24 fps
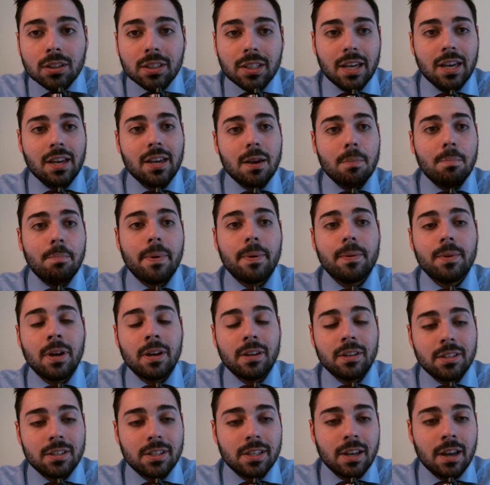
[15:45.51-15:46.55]
take
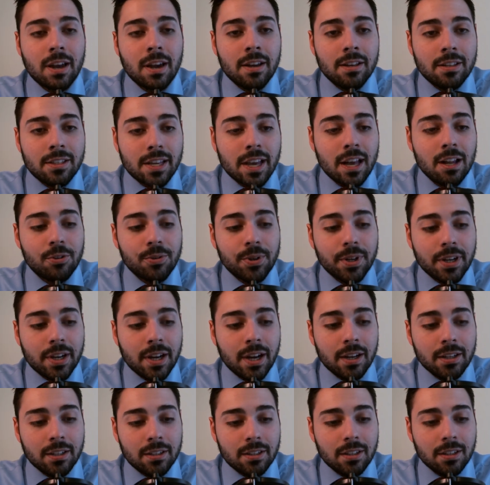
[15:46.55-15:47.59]
a salary
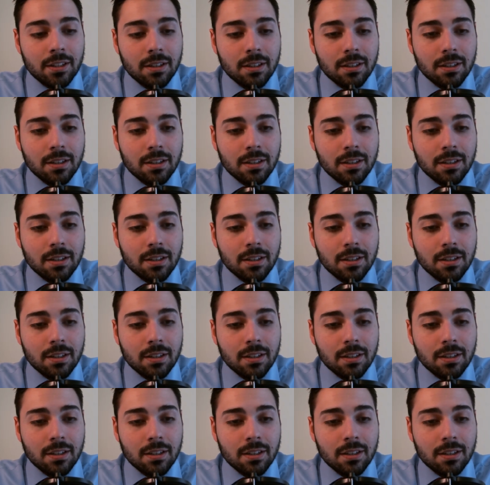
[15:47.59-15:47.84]
cut